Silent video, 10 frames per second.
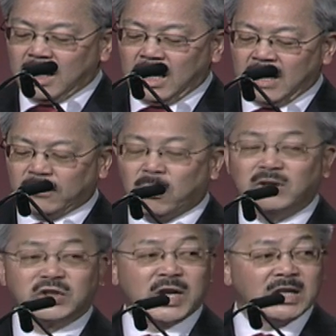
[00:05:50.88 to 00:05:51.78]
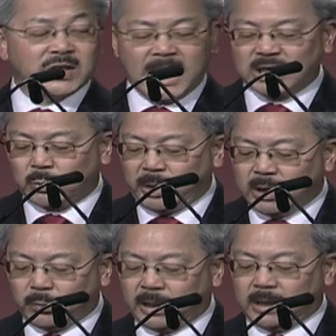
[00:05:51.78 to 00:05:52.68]
And of course, just last week,
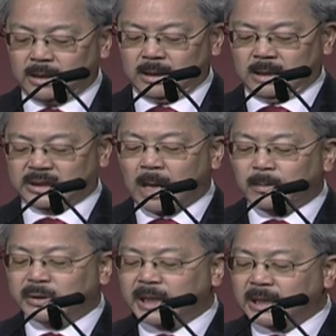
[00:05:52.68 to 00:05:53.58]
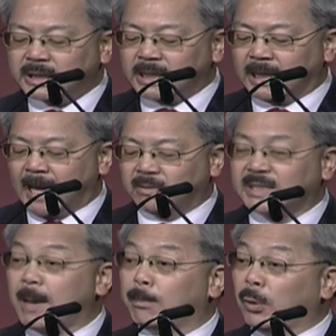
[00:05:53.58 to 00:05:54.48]
we simultaneously announced
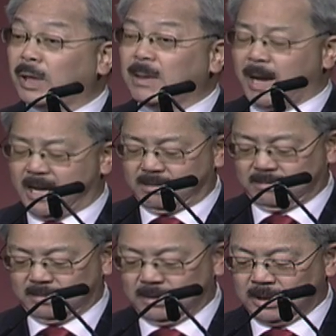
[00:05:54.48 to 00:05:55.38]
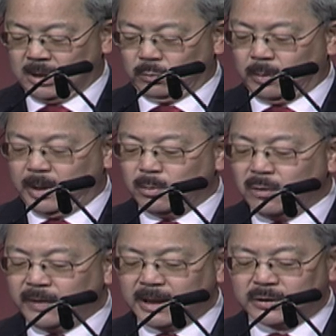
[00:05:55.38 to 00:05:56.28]
that Burning Man will be
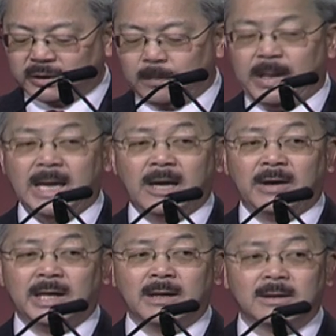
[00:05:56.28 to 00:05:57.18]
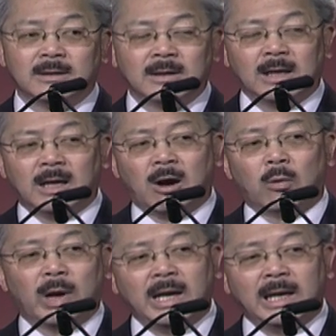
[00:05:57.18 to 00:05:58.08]
moving into the Bay Area, and
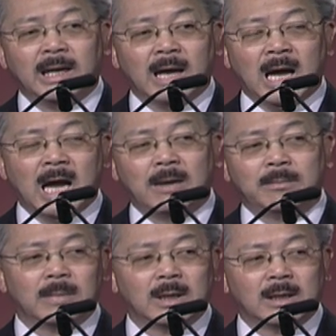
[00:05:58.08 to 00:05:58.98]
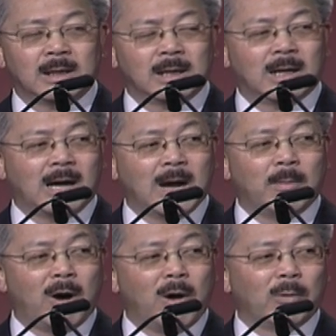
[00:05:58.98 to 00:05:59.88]
already I'm
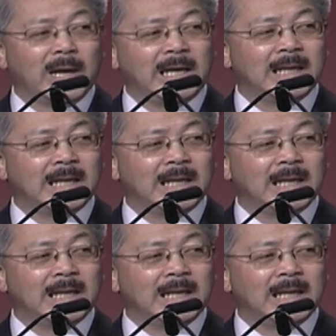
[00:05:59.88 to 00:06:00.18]
already